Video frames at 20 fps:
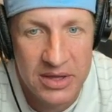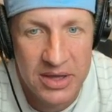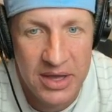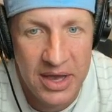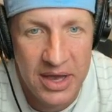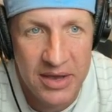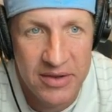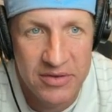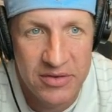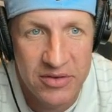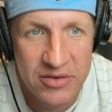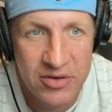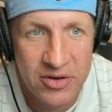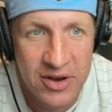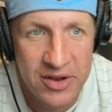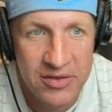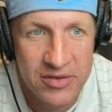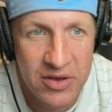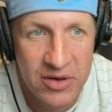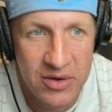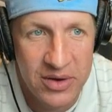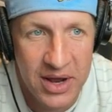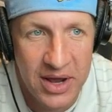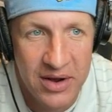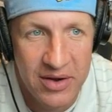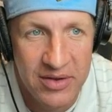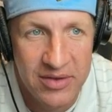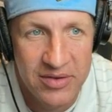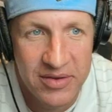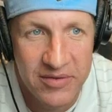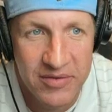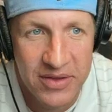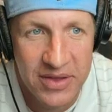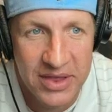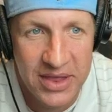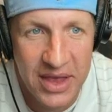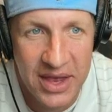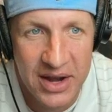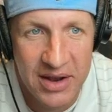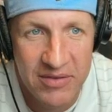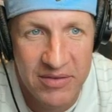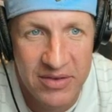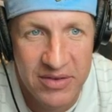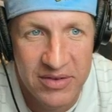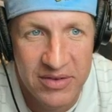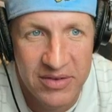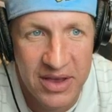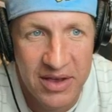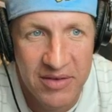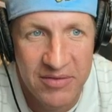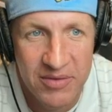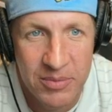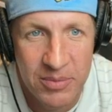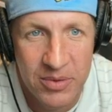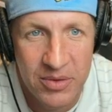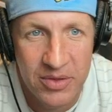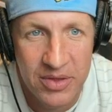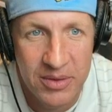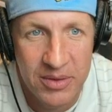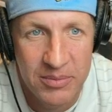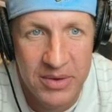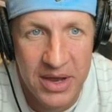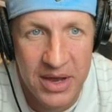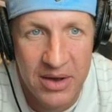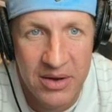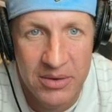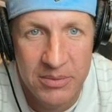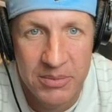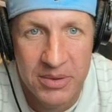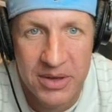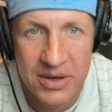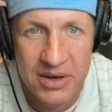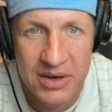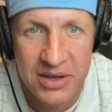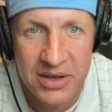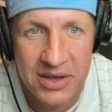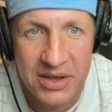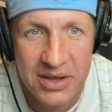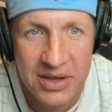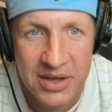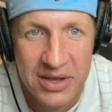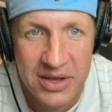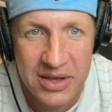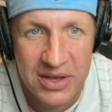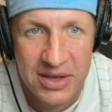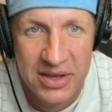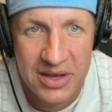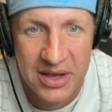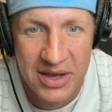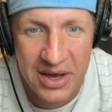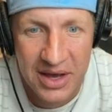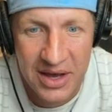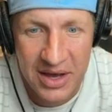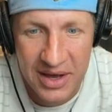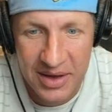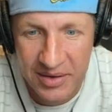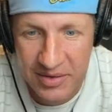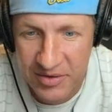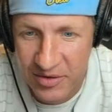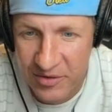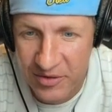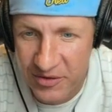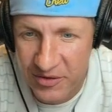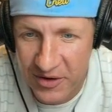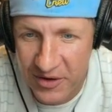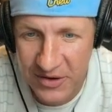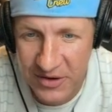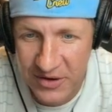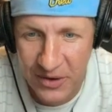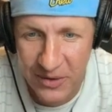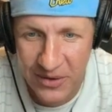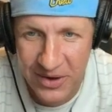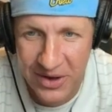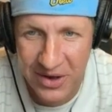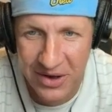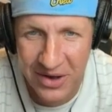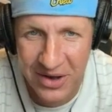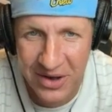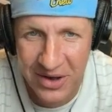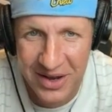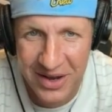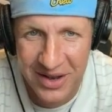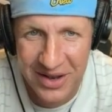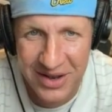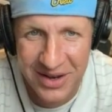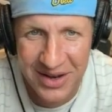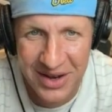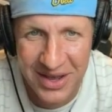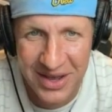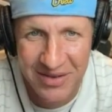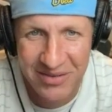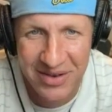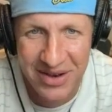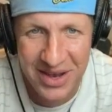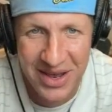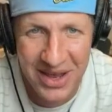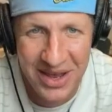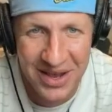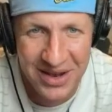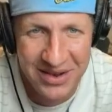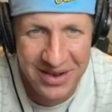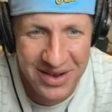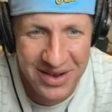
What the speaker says: as the trades go down and stuff like that, obviously I have to pull them down, but so far so good. I